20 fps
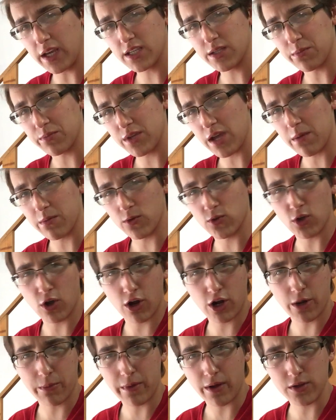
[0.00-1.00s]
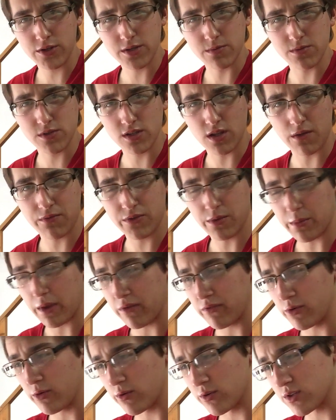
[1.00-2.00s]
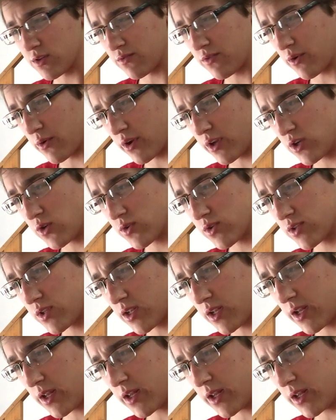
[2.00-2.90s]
take some time to talk about some stuff to my viewers if they're interested